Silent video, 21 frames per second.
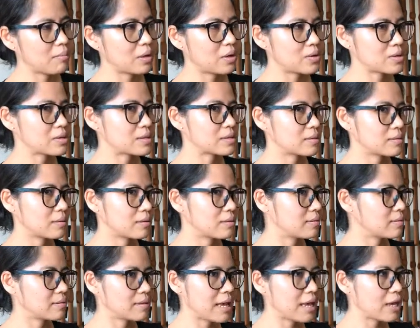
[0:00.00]
because
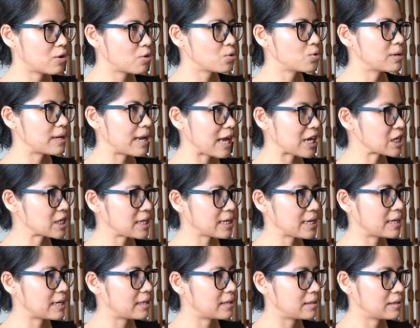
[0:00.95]
they couldn't
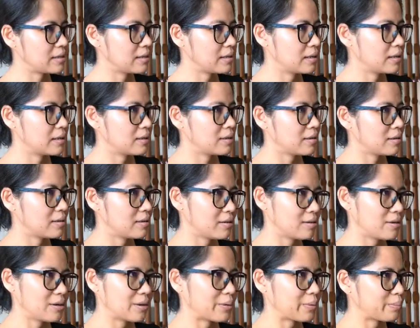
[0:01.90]
actually,
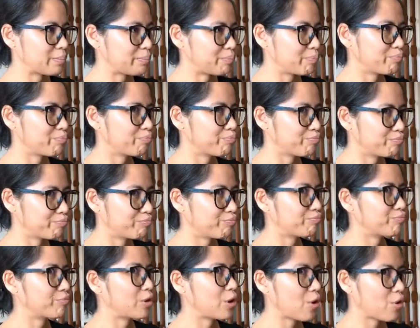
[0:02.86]
you know,
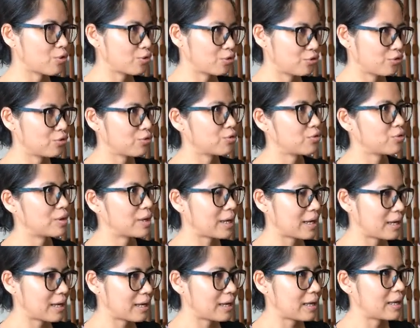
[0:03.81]
go to
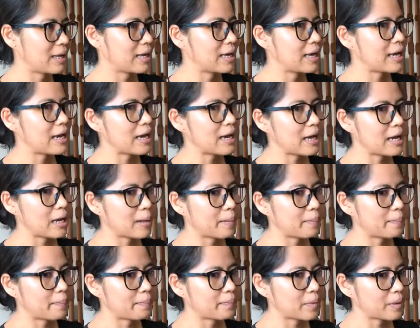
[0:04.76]
the
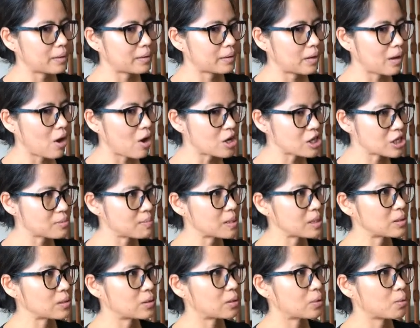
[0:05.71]
um,
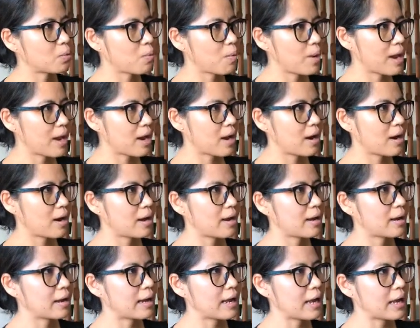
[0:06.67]
hospital where
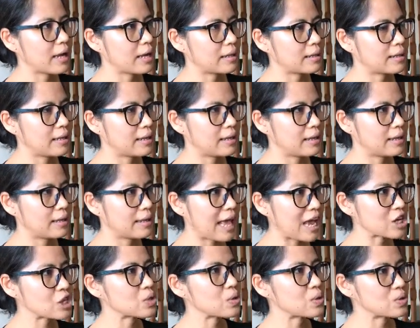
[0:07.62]
the
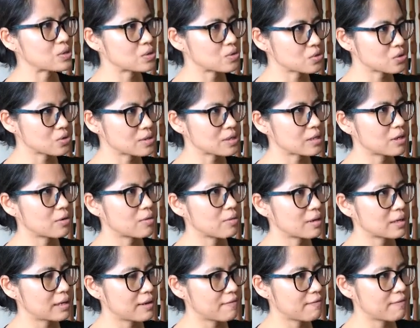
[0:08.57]
National Social
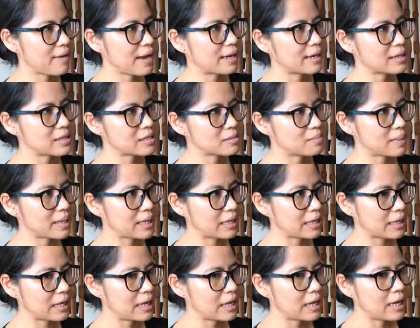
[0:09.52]
Security Fund has
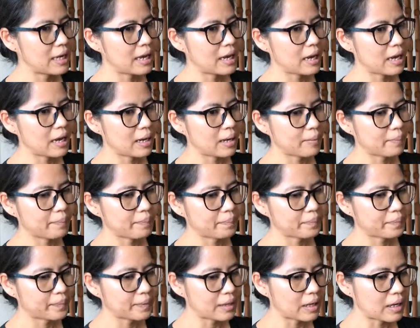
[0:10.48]
been
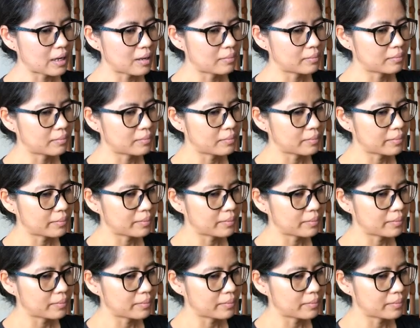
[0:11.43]
um, um,